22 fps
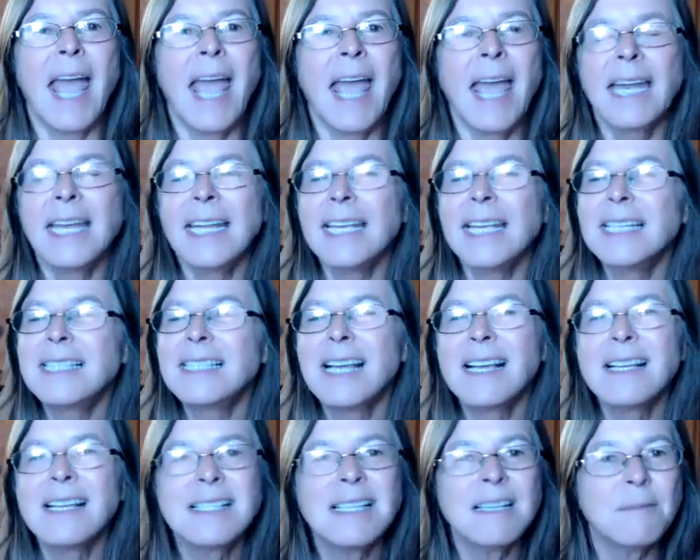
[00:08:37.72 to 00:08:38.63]
And it
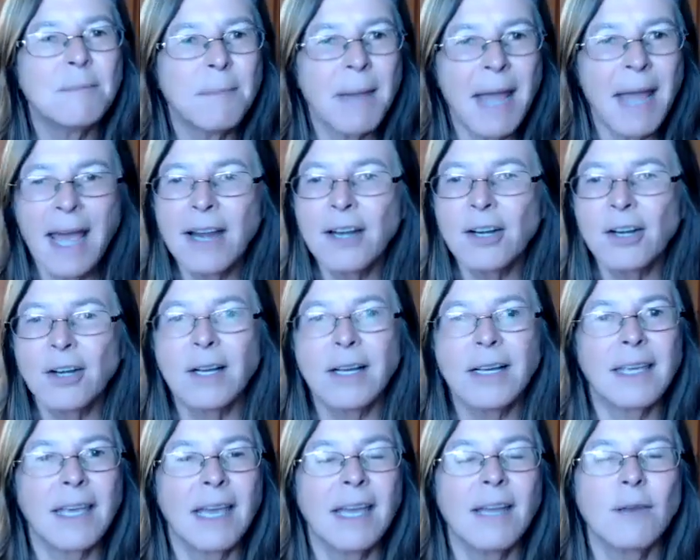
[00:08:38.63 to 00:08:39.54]
doesn't matter,
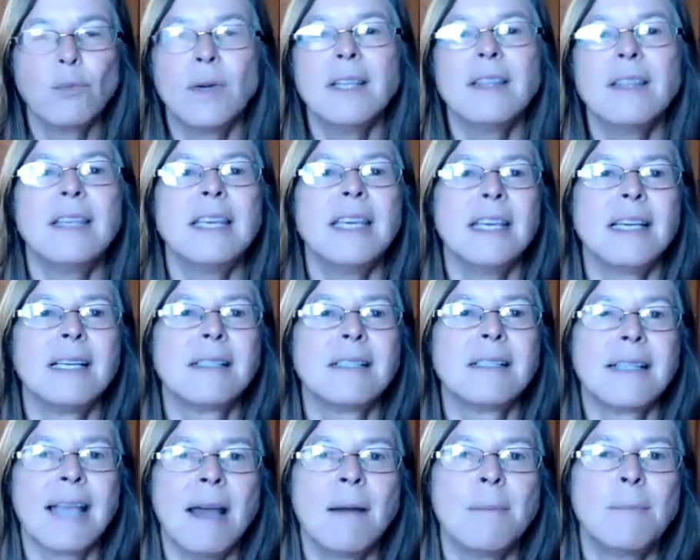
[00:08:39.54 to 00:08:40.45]
again, what the
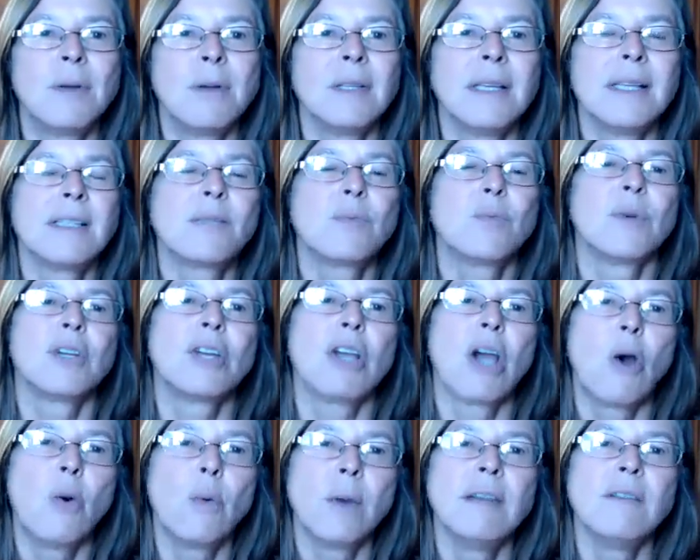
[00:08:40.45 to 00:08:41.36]
example is. We're
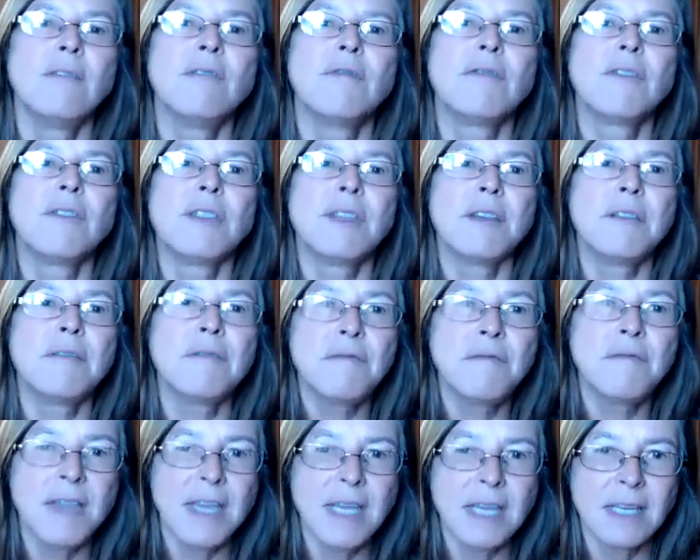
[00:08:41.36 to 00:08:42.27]
going for the
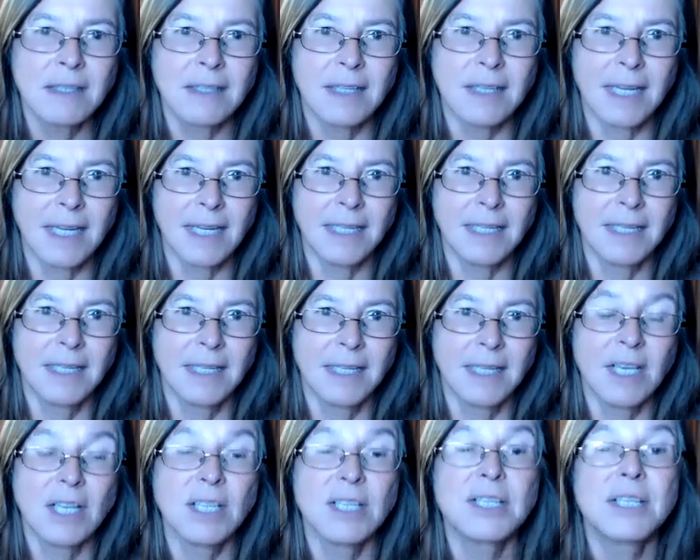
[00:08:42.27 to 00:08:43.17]
feeling,
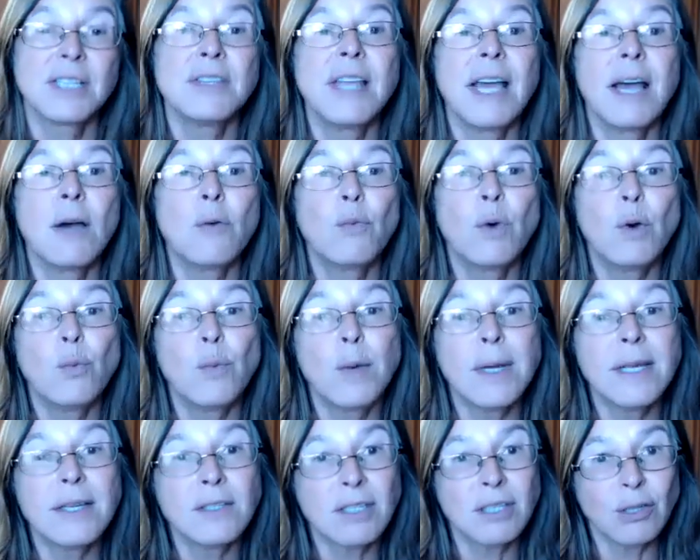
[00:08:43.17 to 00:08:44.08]
so that when
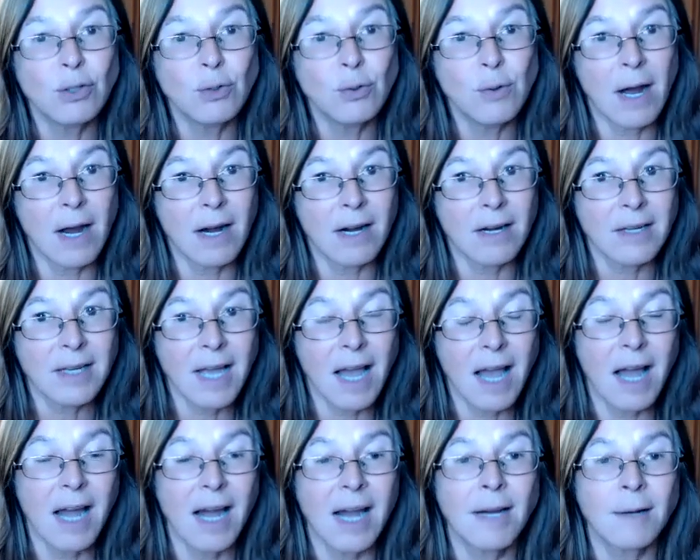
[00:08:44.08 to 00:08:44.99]
we do our
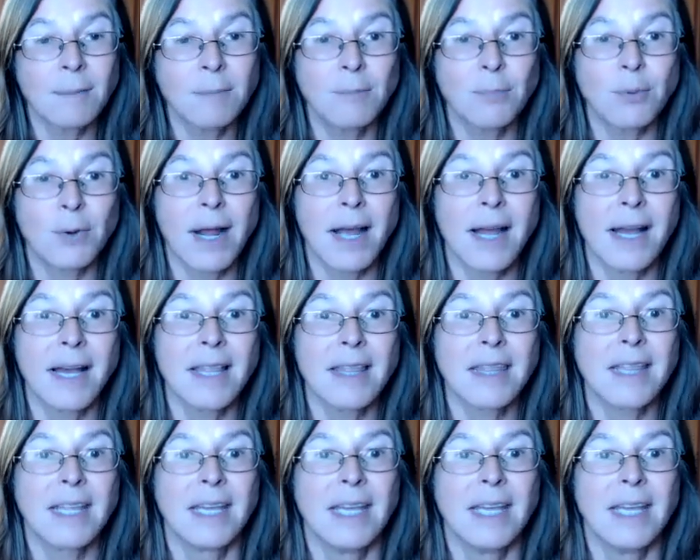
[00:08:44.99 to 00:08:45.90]
calm breath,
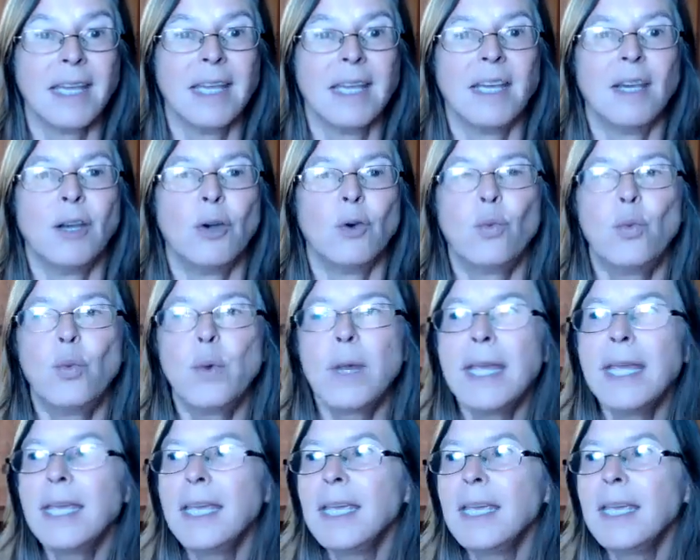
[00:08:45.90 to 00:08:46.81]

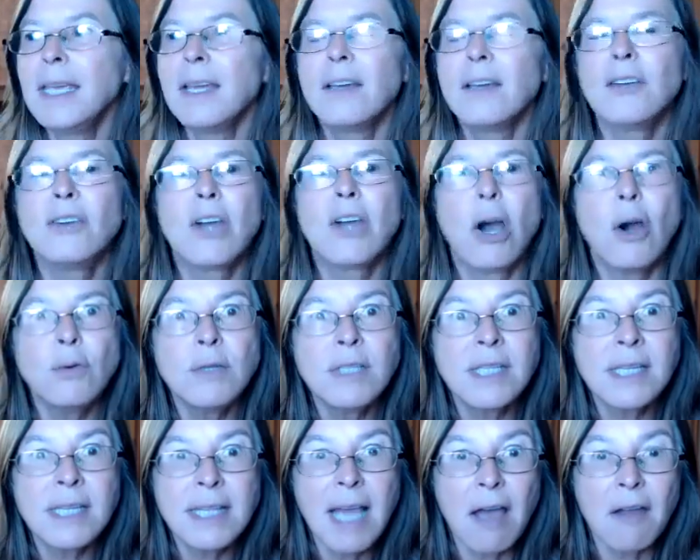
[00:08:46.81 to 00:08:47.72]
we go
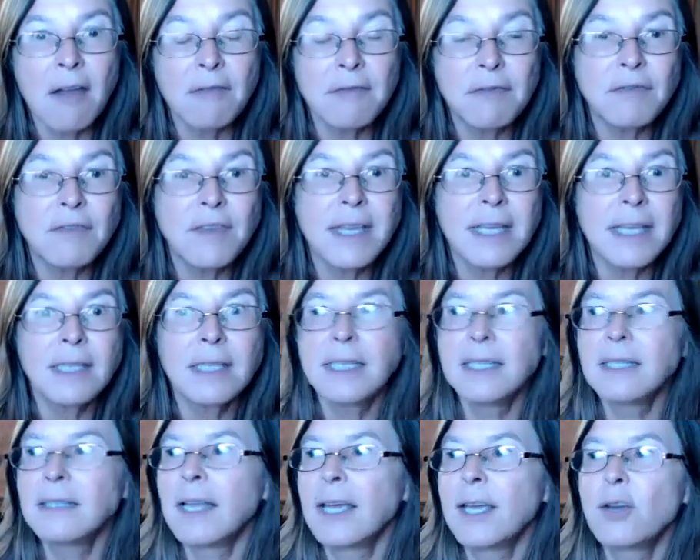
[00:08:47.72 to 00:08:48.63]
to that
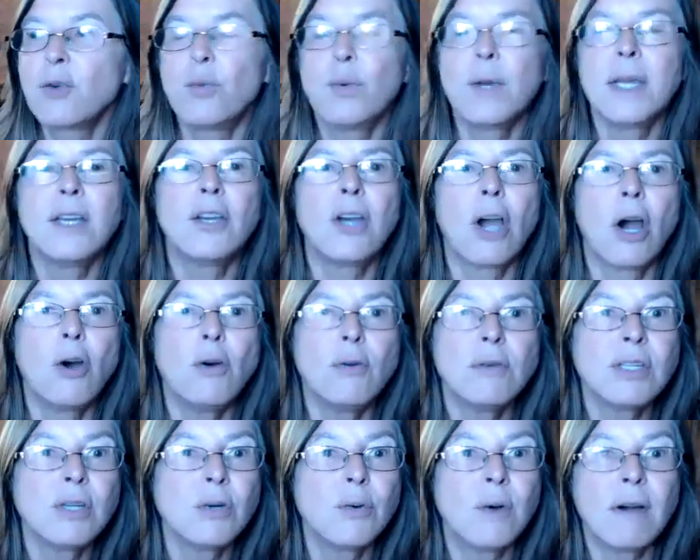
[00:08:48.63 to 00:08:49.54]
feeling like we
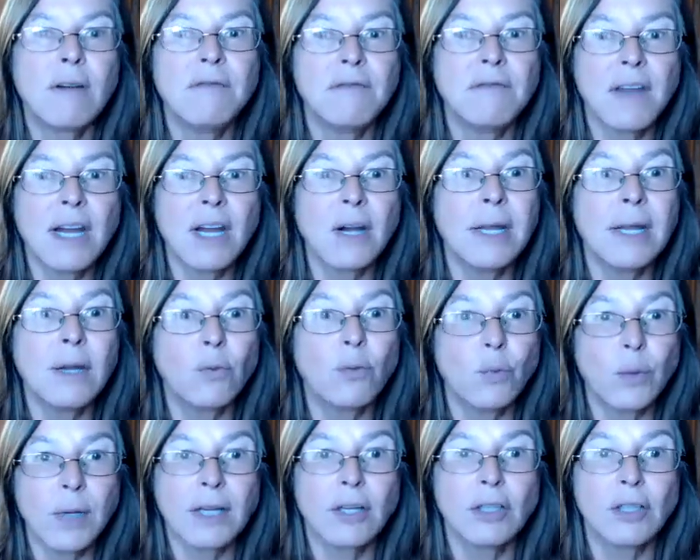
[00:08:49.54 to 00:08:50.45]
go to a very
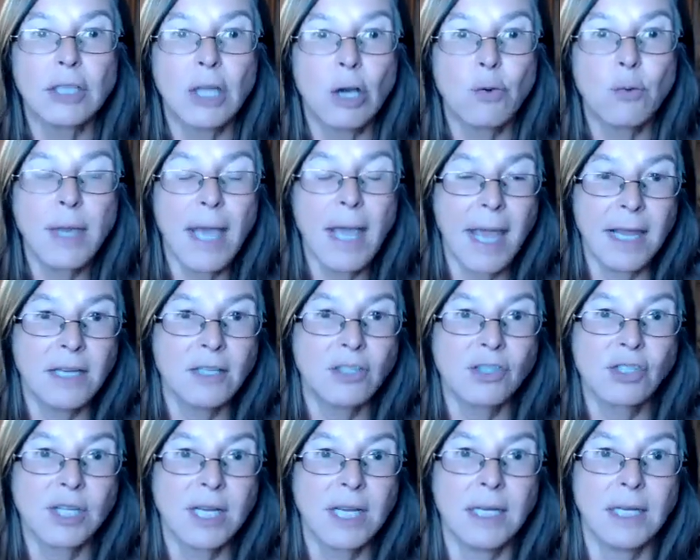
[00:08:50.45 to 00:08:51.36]
real
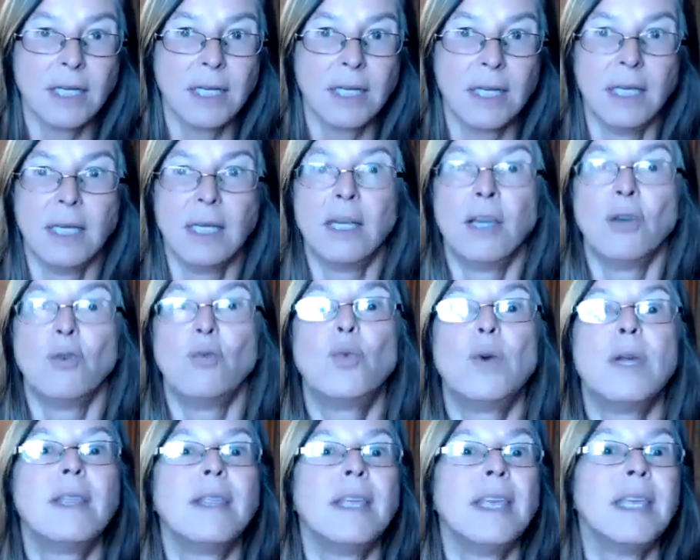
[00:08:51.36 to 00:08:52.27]
location
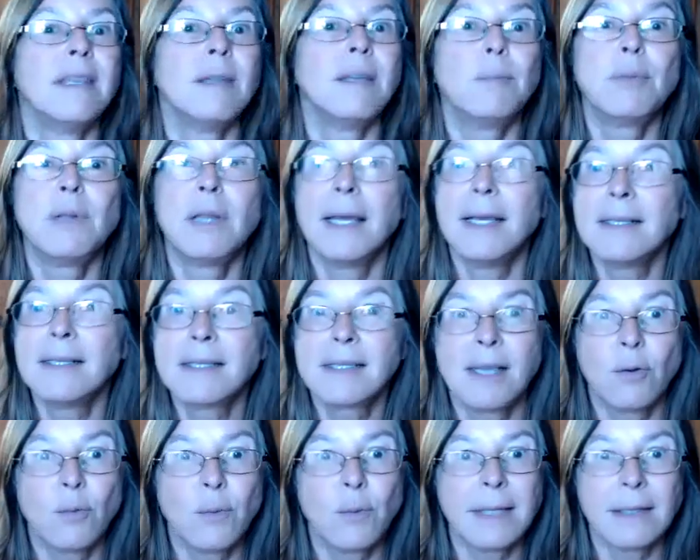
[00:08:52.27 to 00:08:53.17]
within the place
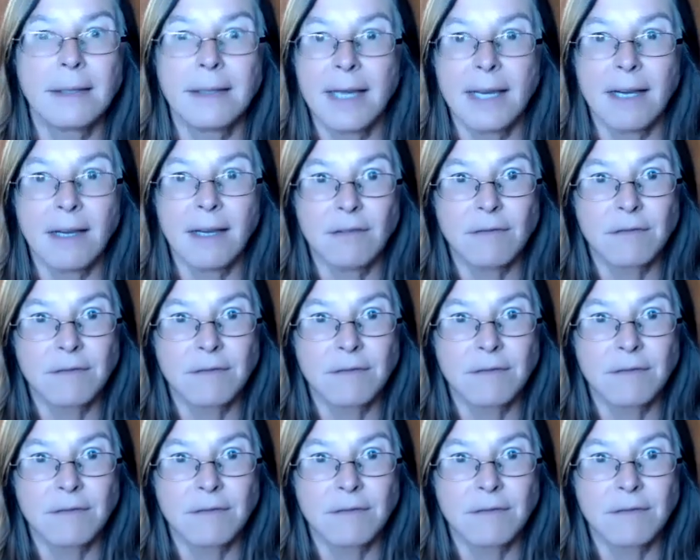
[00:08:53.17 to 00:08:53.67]
that we live.